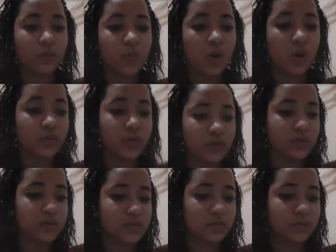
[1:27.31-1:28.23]
model,
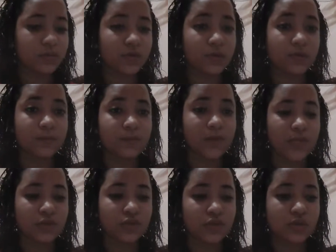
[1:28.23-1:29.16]
supporter
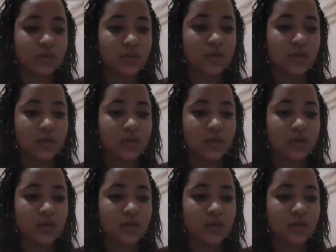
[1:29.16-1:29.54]
bridge,